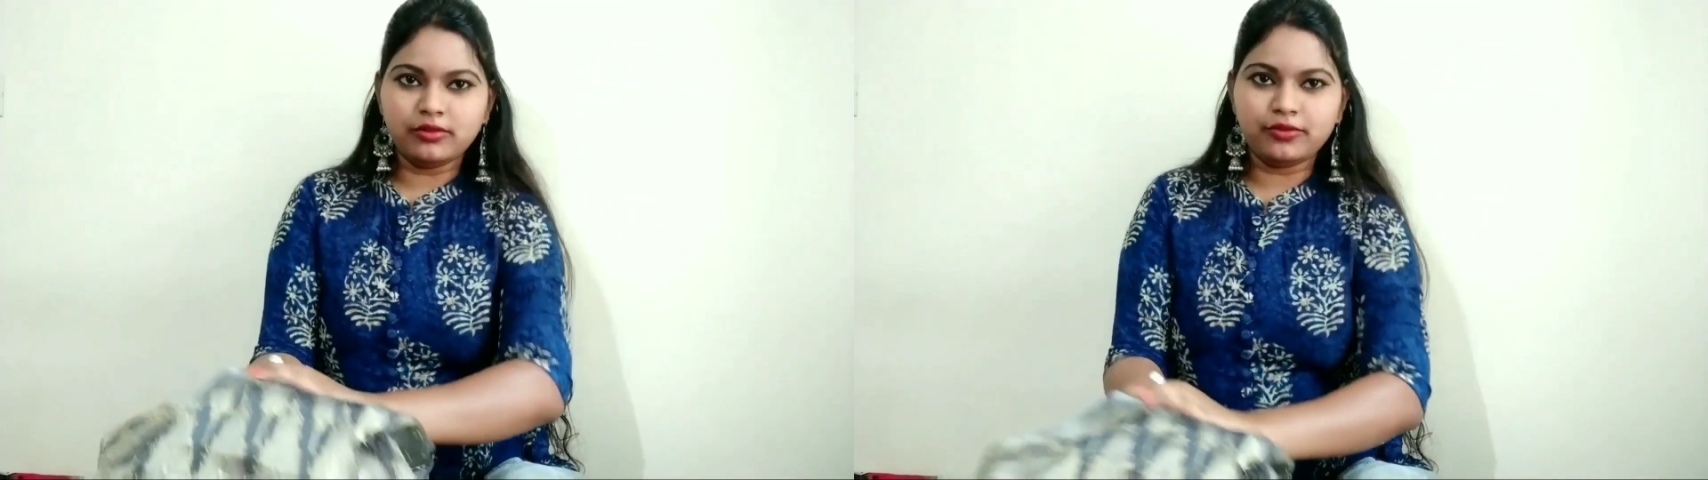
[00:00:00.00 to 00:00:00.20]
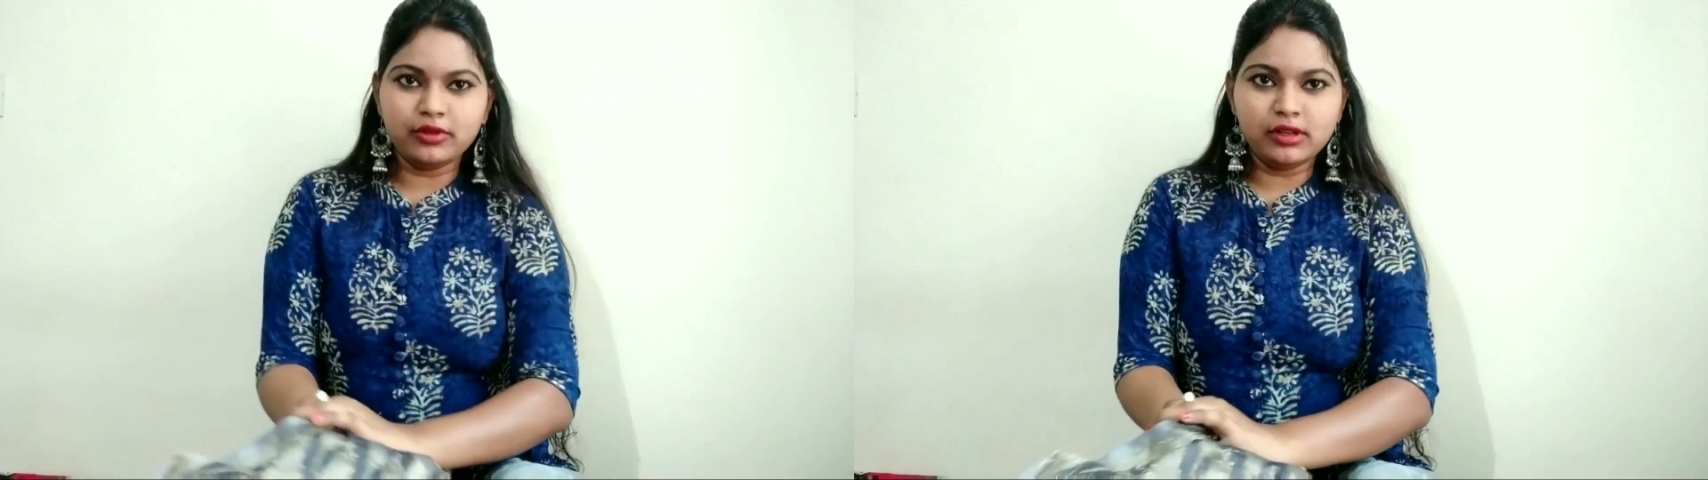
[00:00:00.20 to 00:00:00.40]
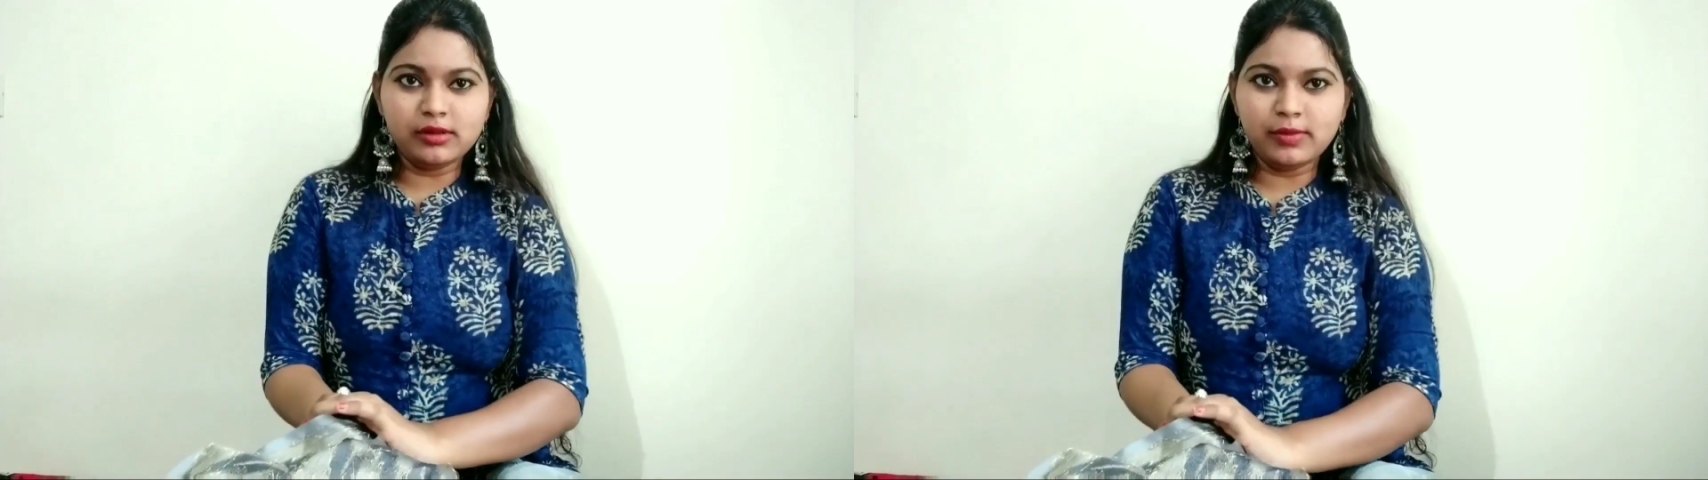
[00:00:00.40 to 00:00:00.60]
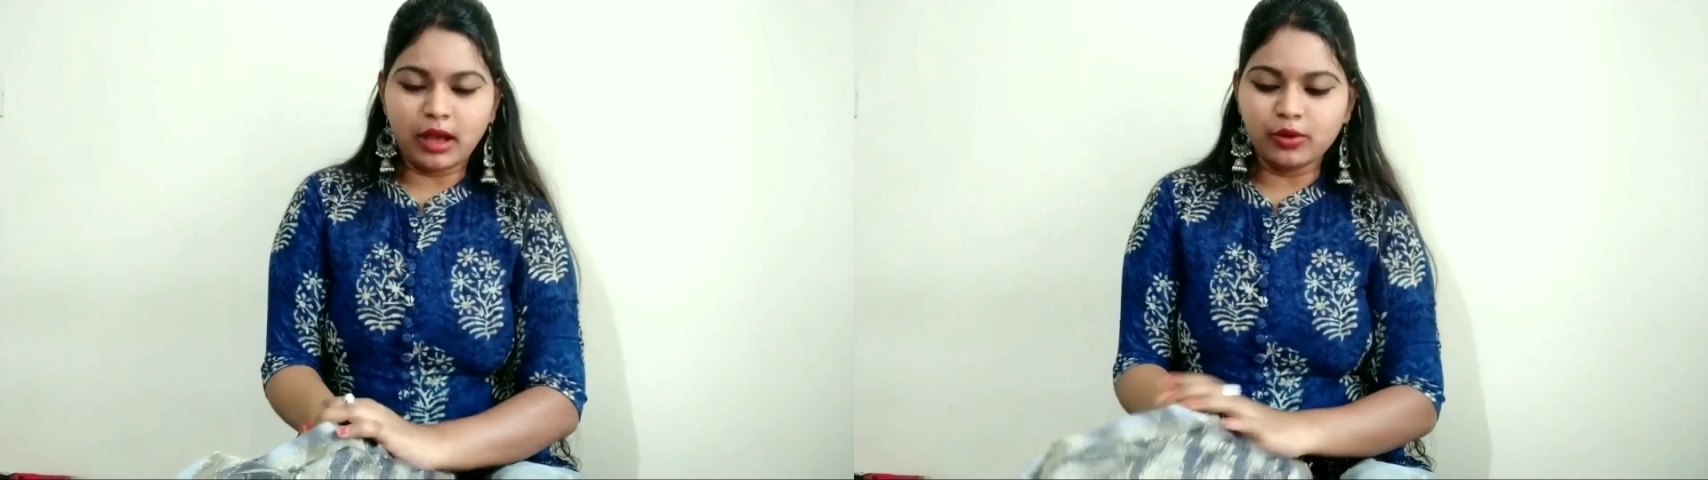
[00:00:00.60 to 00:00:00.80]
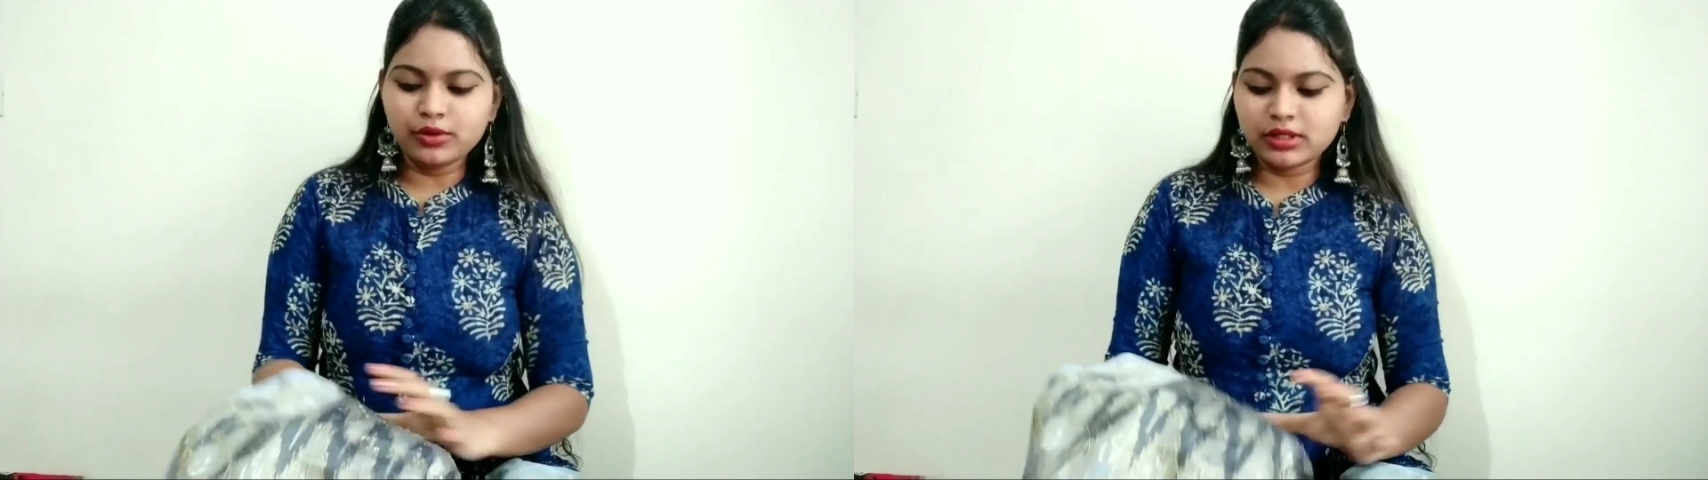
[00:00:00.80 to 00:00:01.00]
full
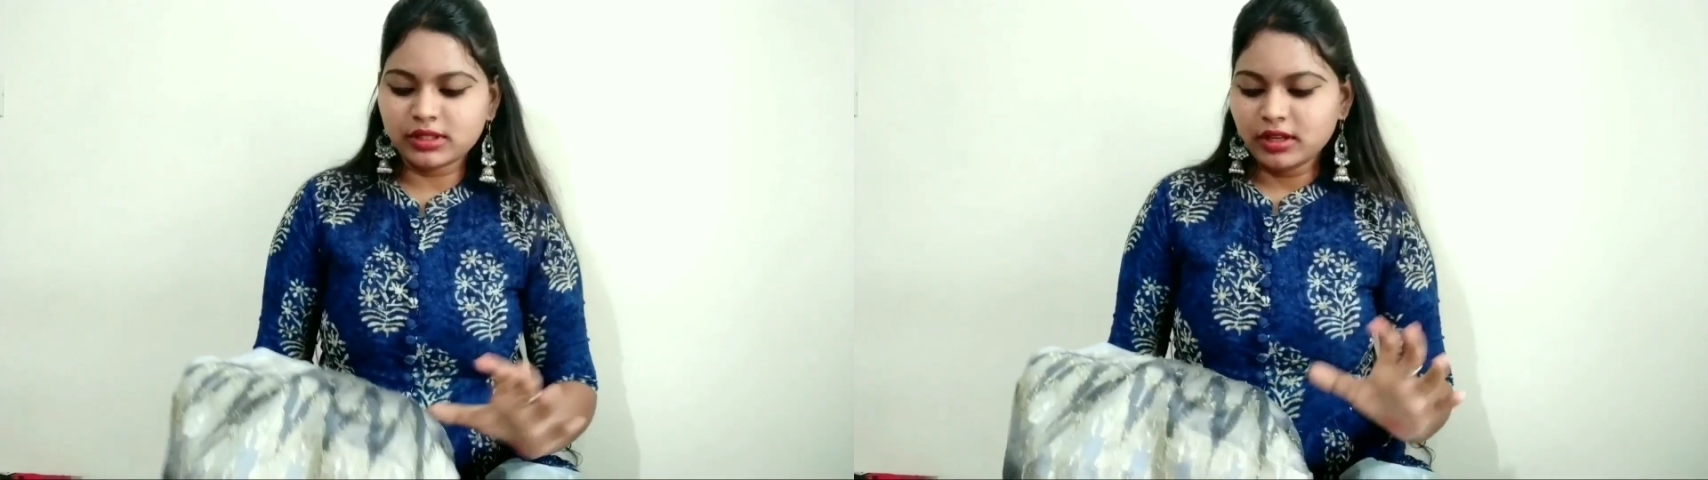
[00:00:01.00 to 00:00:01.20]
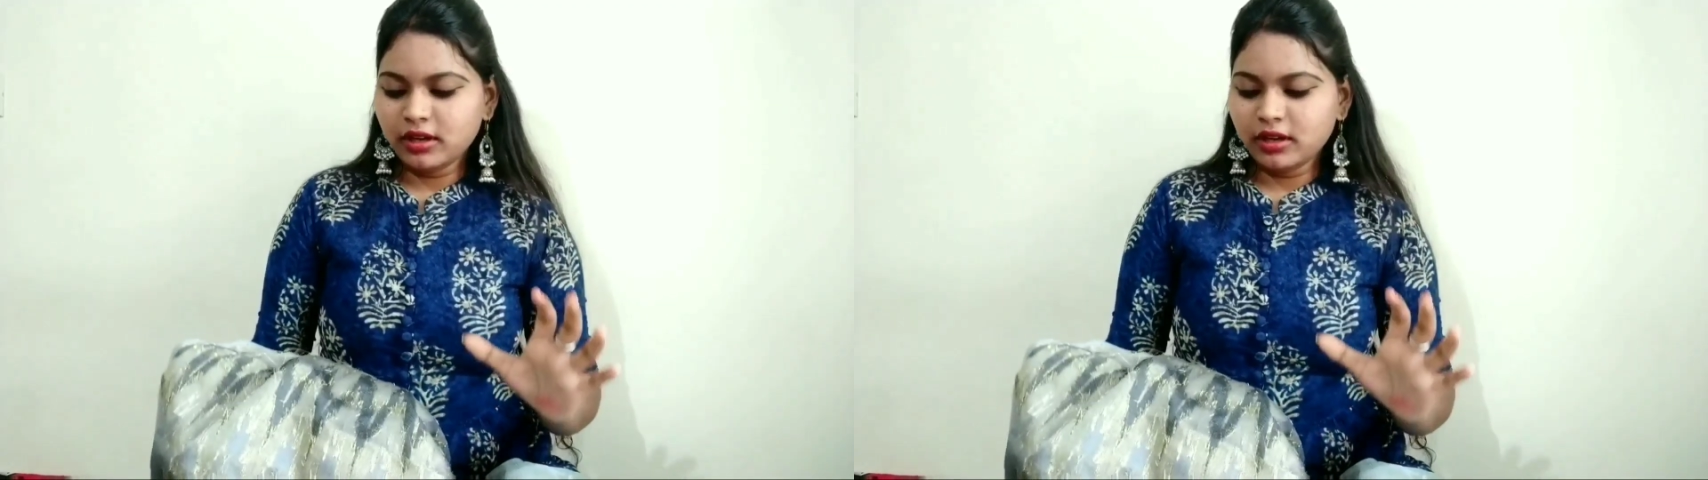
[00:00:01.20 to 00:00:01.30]
blouse,